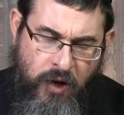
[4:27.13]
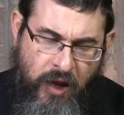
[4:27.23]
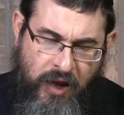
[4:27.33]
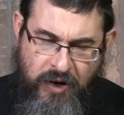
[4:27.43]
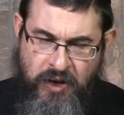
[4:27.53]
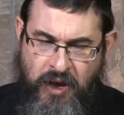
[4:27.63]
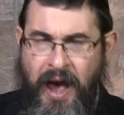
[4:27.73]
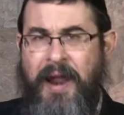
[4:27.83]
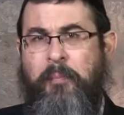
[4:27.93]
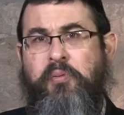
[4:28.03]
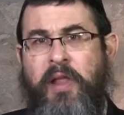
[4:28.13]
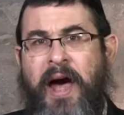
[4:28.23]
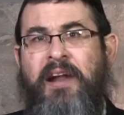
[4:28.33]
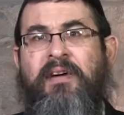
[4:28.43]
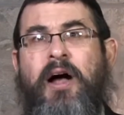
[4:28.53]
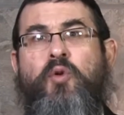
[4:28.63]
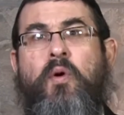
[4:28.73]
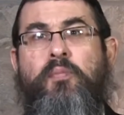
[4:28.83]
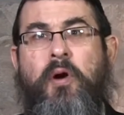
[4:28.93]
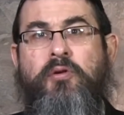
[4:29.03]
and he had a plan of how to
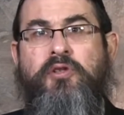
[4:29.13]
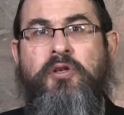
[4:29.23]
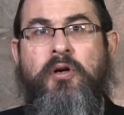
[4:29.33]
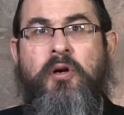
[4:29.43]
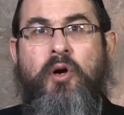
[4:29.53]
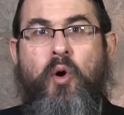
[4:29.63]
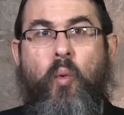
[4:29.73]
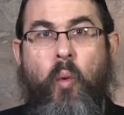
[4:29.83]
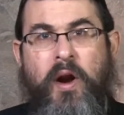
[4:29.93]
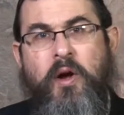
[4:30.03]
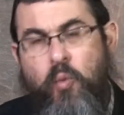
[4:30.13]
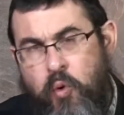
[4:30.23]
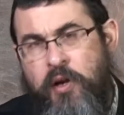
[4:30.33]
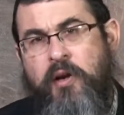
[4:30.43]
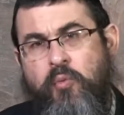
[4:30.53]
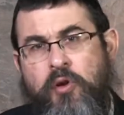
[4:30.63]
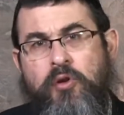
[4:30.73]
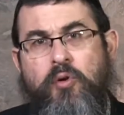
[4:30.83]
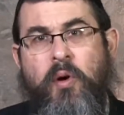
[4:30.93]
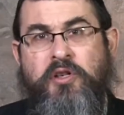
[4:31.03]
approach what he would and
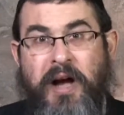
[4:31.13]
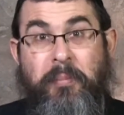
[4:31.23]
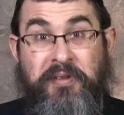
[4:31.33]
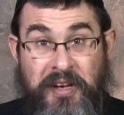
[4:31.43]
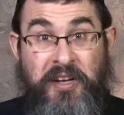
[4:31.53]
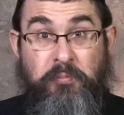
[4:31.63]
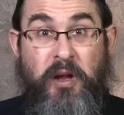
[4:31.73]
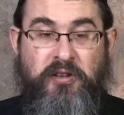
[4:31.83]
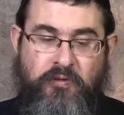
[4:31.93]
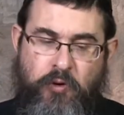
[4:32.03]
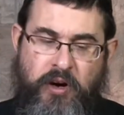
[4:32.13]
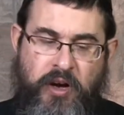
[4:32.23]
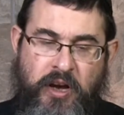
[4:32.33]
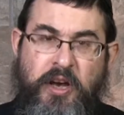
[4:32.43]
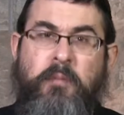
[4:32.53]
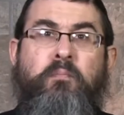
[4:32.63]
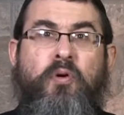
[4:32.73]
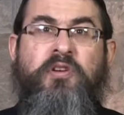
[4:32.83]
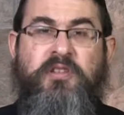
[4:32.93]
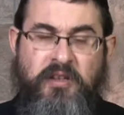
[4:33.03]
wouldn't do on Shabbos in his place of work, he
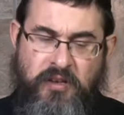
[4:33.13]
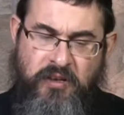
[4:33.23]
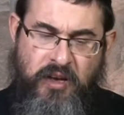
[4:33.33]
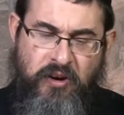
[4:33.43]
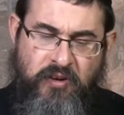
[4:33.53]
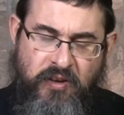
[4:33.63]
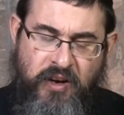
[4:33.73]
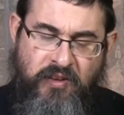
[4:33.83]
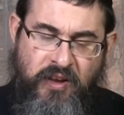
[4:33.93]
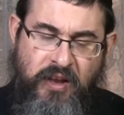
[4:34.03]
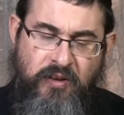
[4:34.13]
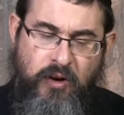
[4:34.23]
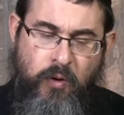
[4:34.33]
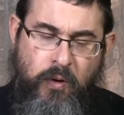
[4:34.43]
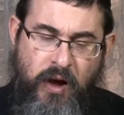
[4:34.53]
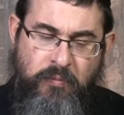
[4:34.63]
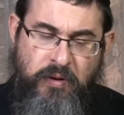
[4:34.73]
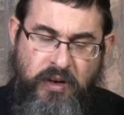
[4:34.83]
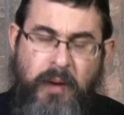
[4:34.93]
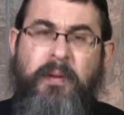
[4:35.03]
burst into tears and he said, You know, I've
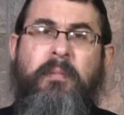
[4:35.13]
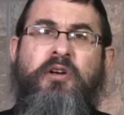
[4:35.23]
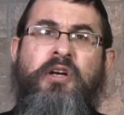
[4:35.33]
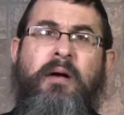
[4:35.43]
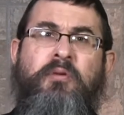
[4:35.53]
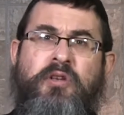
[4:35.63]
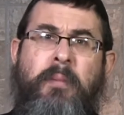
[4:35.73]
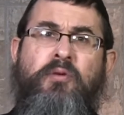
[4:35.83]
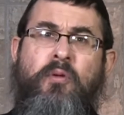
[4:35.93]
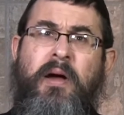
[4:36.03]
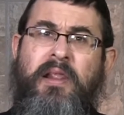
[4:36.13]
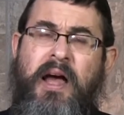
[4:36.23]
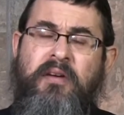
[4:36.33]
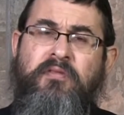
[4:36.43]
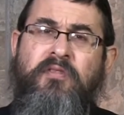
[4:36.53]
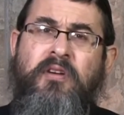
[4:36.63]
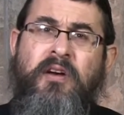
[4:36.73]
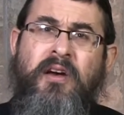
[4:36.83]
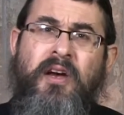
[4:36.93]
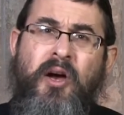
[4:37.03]
been keeping my Shabbos, Shabbos all my life.
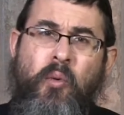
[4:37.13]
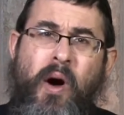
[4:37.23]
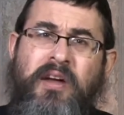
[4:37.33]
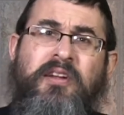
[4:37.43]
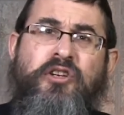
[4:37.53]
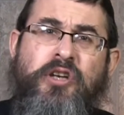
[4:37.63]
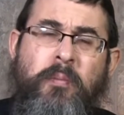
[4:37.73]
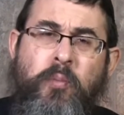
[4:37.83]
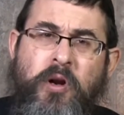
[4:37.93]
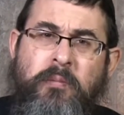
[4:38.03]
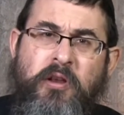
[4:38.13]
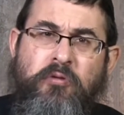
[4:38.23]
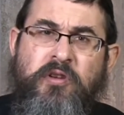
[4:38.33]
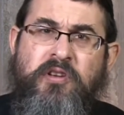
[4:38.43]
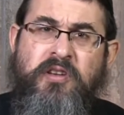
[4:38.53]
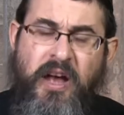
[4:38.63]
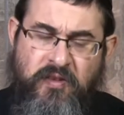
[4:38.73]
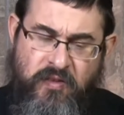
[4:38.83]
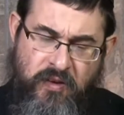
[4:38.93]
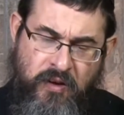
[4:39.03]
Why is Hashem putting me through this
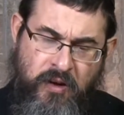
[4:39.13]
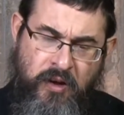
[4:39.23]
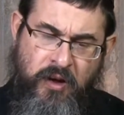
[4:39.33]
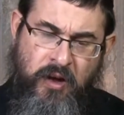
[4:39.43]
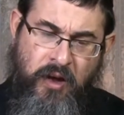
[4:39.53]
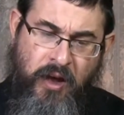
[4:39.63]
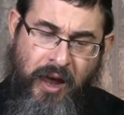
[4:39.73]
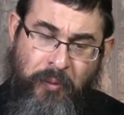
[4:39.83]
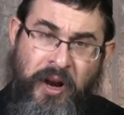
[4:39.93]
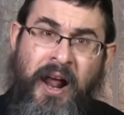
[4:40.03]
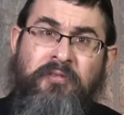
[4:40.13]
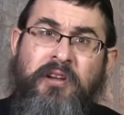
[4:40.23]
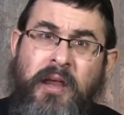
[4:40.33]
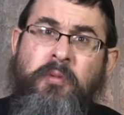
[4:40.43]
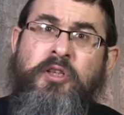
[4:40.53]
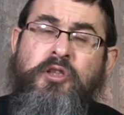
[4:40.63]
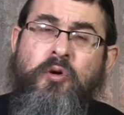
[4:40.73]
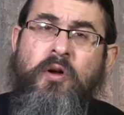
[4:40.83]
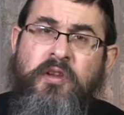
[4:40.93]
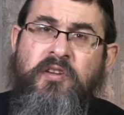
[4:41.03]
test? And when Rav Clement
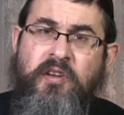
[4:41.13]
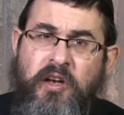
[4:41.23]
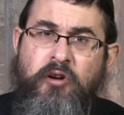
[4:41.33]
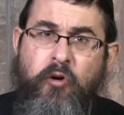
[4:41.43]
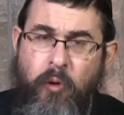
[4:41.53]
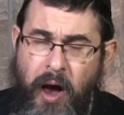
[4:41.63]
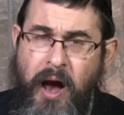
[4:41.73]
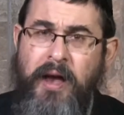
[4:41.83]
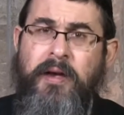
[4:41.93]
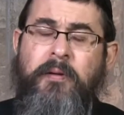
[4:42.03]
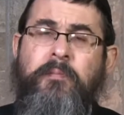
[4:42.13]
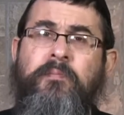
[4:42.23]
saw this Yid cry,